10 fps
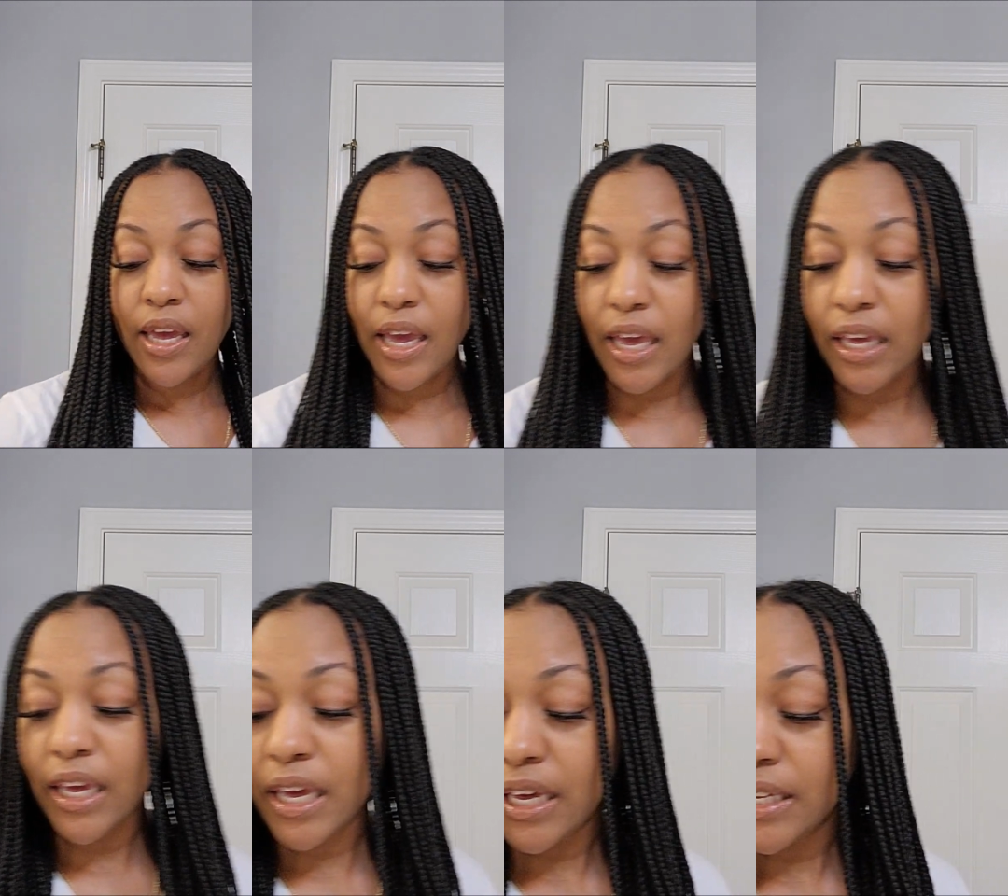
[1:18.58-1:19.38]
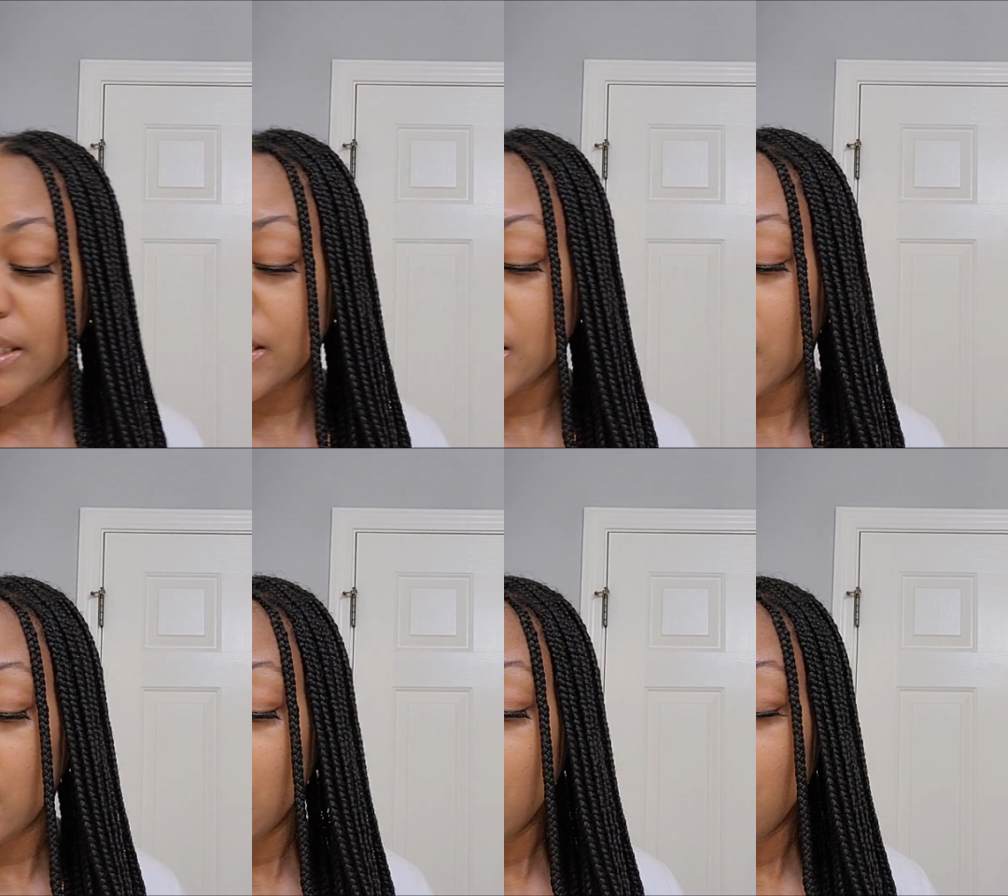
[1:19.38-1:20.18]
And
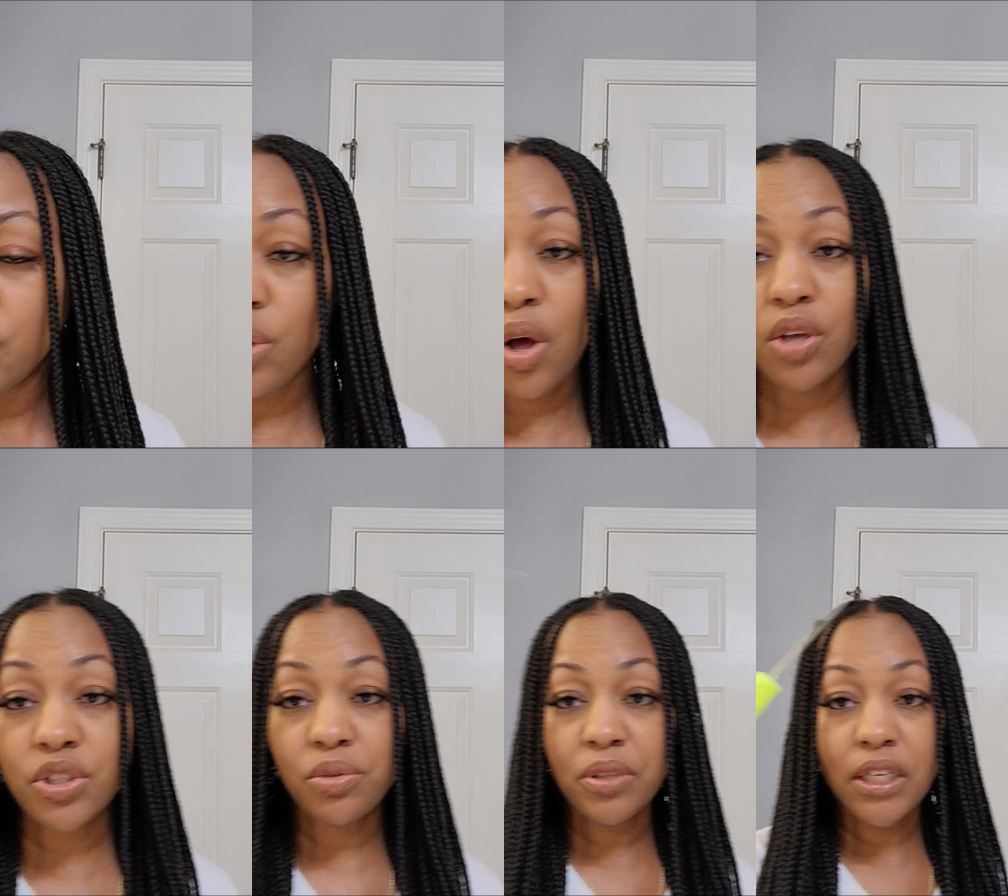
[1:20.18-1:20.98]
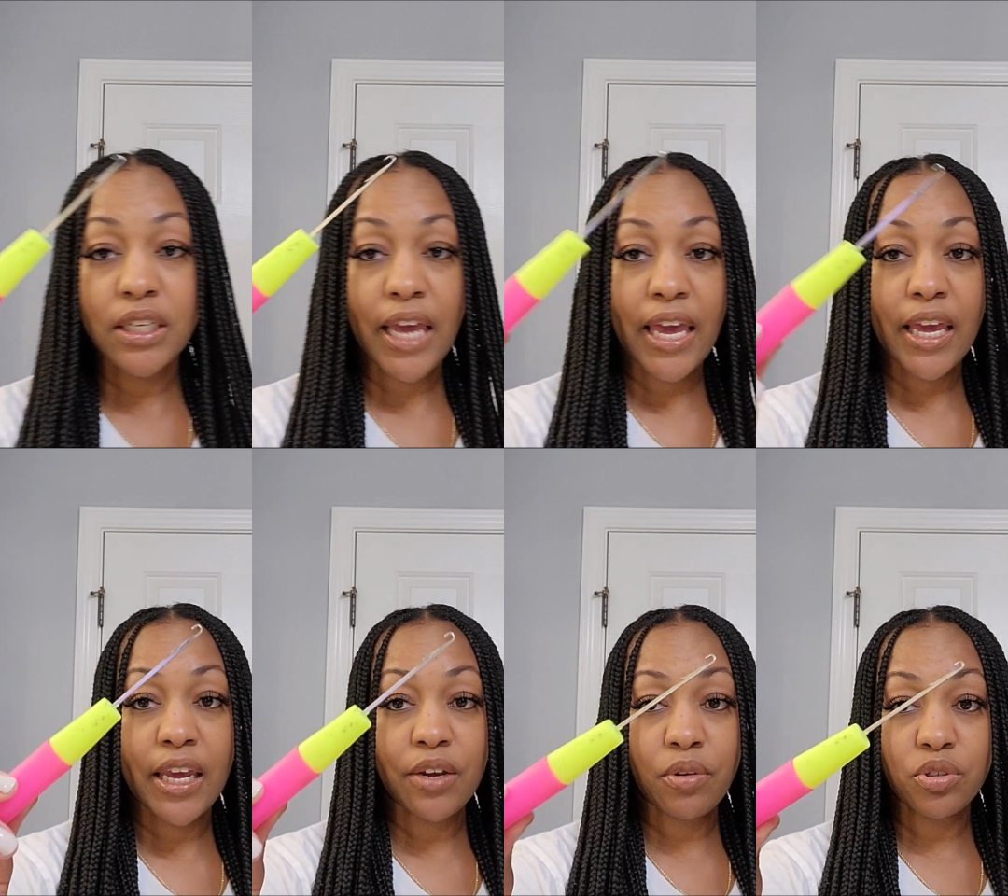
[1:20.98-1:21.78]
you'll also need
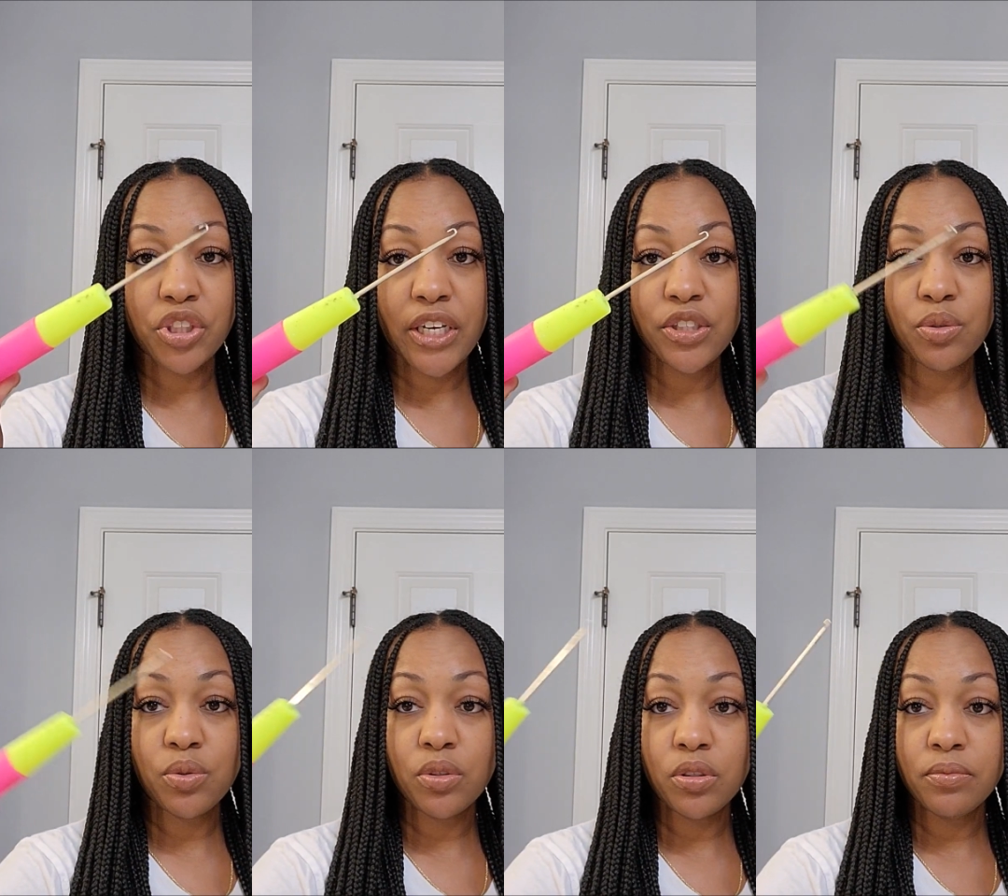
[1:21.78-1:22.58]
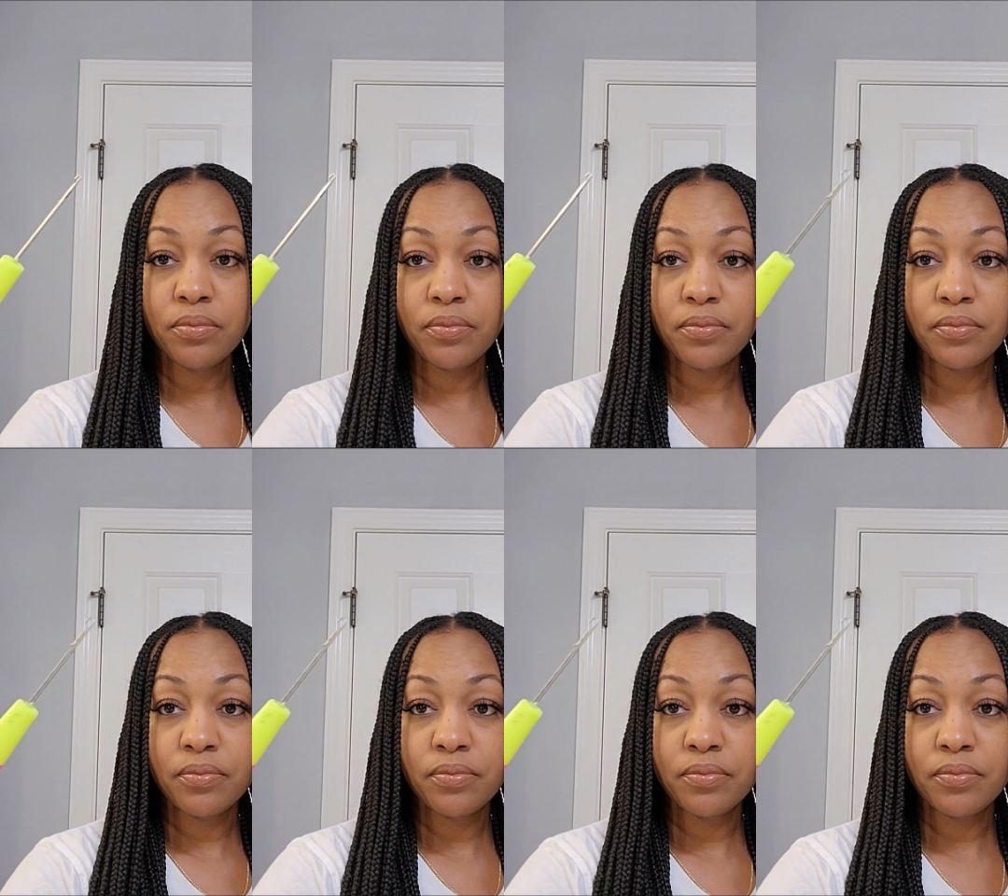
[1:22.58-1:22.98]
a crochet tool.